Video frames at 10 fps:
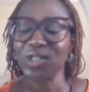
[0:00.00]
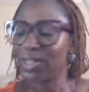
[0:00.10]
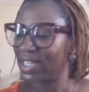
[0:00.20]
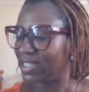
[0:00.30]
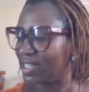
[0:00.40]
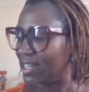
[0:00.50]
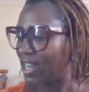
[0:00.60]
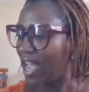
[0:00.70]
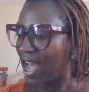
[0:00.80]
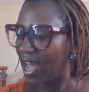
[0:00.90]
So
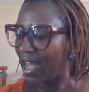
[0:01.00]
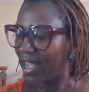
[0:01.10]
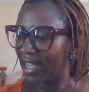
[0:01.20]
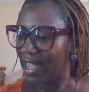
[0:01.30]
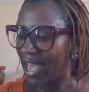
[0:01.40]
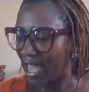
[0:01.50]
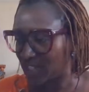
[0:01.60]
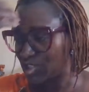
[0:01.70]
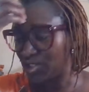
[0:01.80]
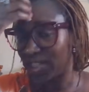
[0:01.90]
listen, I
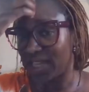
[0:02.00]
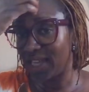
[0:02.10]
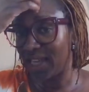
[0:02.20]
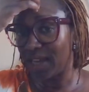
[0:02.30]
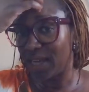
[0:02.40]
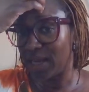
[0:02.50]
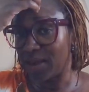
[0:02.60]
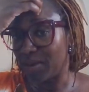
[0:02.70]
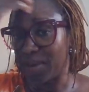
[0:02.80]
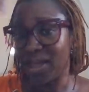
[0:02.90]
actually
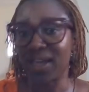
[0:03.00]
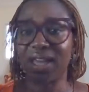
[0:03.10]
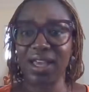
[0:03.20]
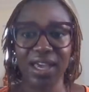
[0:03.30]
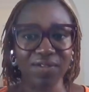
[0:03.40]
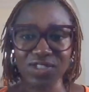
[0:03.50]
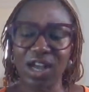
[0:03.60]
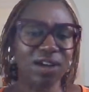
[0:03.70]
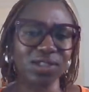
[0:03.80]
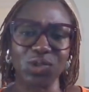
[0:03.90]
have
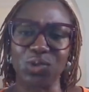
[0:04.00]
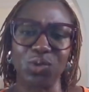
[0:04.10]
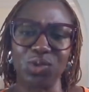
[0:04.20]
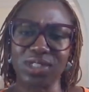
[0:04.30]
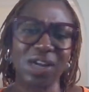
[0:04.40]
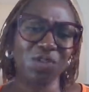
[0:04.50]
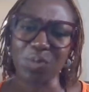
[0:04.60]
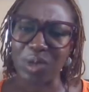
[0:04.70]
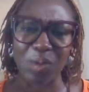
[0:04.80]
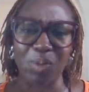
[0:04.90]
talked to
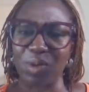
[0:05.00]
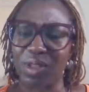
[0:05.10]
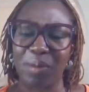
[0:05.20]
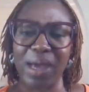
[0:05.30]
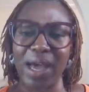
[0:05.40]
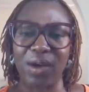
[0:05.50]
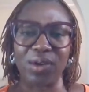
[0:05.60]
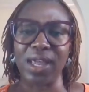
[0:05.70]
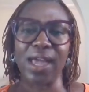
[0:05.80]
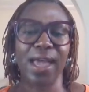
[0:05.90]
several people
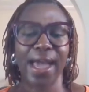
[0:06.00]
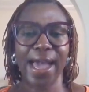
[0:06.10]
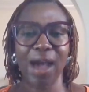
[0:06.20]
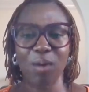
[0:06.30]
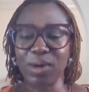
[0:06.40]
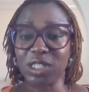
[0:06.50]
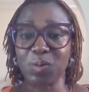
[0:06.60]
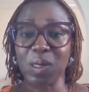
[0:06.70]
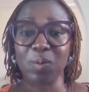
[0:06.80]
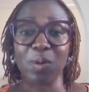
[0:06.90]
about how
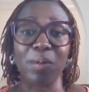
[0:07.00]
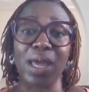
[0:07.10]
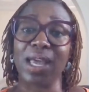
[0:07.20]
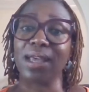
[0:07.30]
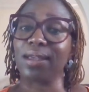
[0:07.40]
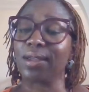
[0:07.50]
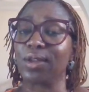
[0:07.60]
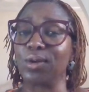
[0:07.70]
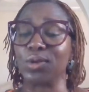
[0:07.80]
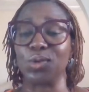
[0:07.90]
much people make,
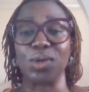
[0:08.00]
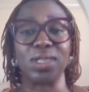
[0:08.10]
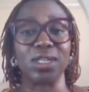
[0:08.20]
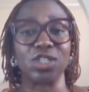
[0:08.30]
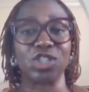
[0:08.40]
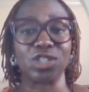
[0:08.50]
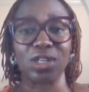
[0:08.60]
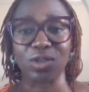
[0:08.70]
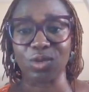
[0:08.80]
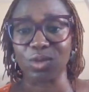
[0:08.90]
you know, doing this
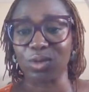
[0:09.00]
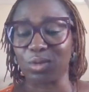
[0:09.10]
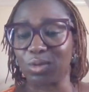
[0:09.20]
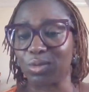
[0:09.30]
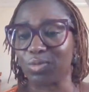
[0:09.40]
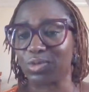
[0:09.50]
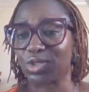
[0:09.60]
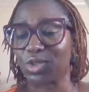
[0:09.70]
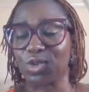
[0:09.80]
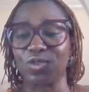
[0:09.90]
shuttle
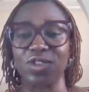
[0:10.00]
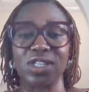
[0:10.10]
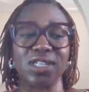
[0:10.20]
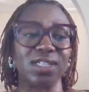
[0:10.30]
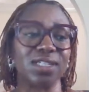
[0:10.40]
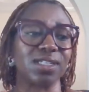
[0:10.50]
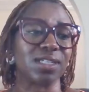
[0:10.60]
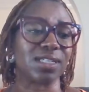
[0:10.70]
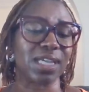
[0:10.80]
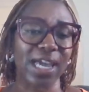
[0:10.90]
service,
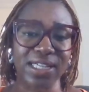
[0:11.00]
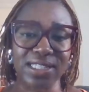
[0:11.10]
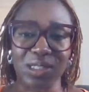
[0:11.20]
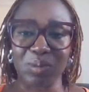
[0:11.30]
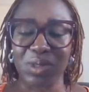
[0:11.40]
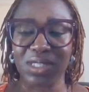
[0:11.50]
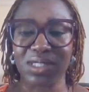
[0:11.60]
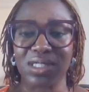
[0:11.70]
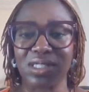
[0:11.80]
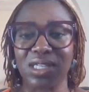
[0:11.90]
the taxi
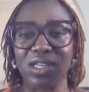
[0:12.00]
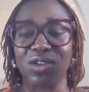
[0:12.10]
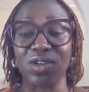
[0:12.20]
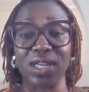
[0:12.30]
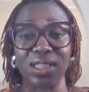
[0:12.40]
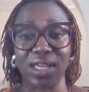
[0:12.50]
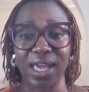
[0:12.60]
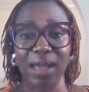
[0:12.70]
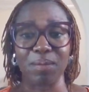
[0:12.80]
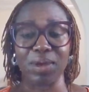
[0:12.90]
business here in the
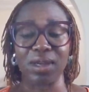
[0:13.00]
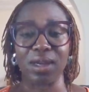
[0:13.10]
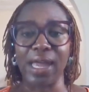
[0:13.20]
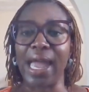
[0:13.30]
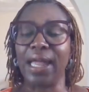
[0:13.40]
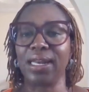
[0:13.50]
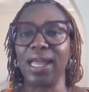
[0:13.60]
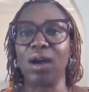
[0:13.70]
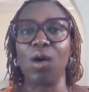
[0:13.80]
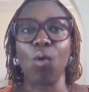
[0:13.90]
Gambia.
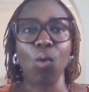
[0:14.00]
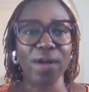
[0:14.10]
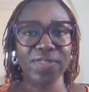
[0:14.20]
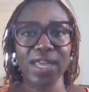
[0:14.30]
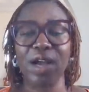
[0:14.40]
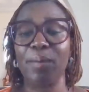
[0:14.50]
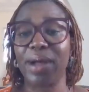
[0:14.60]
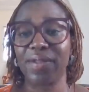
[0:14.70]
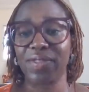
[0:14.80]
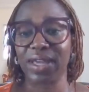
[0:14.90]
Now, one thing
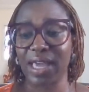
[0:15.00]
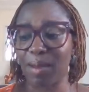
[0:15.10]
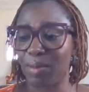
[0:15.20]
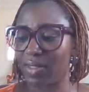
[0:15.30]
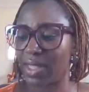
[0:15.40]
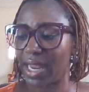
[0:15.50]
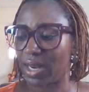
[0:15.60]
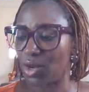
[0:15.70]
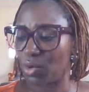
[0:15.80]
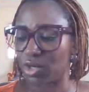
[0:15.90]
about the Gambia that
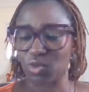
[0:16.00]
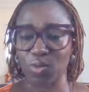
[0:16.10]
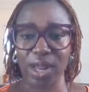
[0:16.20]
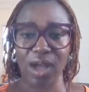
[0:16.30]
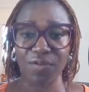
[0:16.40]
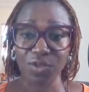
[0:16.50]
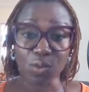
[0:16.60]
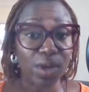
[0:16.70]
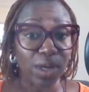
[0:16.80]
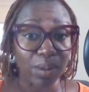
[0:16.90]
I noticed right off
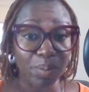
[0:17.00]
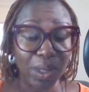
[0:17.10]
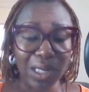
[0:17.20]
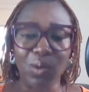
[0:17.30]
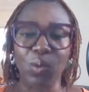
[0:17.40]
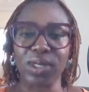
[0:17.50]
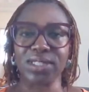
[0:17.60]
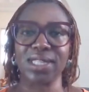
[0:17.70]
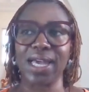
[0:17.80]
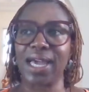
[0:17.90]
the rip
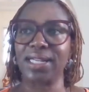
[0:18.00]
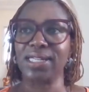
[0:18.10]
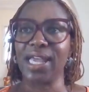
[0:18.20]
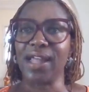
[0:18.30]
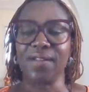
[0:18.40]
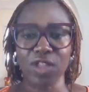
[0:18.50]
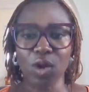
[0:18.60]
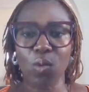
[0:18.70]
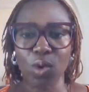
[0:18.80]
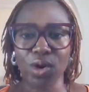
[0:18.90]
was that
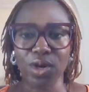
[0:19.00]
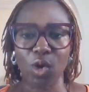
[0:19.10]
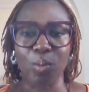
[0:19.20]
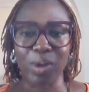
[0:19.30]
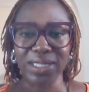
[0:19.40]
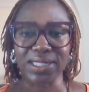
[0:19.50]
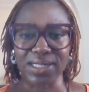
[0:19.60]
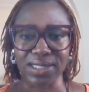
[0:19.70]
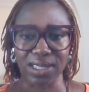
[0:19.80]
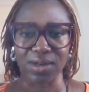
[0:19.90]
there were no
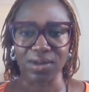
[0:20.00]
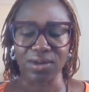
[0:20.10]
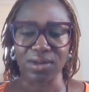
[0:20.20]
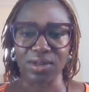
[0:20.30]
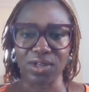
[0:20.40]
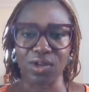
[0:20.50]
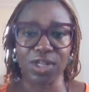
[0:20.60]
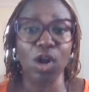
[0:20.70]
buses here. You